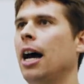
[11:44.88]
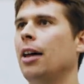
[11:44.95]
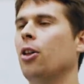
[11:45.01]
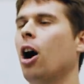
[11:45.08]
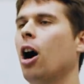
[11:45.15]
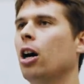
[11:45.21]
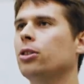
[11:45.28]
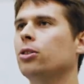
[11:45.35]
And
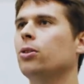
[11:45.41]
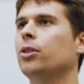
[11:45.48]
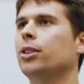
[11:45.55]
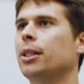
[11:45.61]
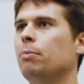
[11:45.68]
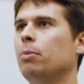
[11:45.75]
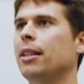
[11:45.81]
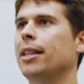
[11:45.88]
the answer is
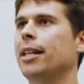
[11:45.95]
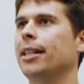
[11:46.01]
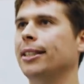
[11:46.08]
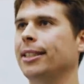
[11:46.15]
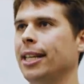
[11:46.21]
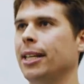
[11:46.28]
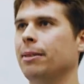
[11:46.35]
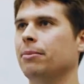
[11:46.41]
simpler than it
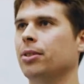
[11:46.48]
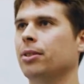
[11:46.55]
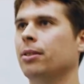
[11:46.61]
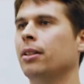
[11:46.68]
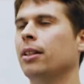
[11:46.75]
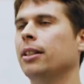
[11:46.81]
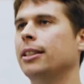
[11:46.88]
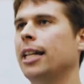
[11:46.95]

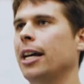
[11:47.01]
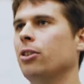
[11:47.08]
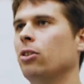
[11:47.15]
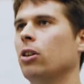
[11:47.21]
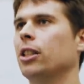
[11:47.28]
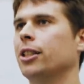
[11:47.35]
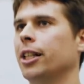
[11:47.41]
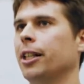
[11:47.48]
seems,
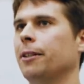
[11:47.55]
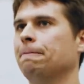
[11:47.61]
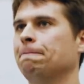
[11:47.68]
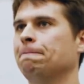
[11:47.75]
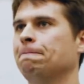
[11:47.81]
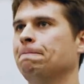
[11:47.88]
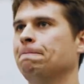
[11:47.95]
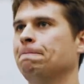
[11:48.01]
technology.
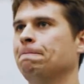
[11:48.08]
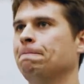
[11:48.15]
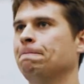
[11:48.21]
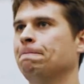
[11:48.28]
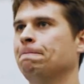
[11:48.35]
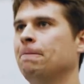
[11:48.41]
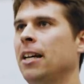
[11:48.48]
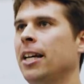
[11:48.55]

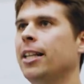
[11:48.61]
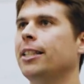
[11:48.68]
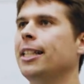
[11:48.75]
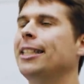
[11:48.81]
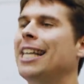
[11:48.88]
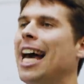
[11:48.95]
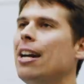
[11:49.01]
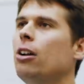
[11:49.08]
You
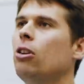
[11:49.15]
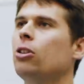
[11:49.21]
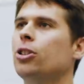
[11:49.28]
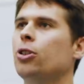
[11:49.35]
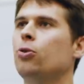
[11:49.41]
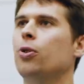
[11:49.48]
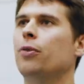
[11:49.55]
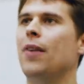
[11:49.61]
see, technological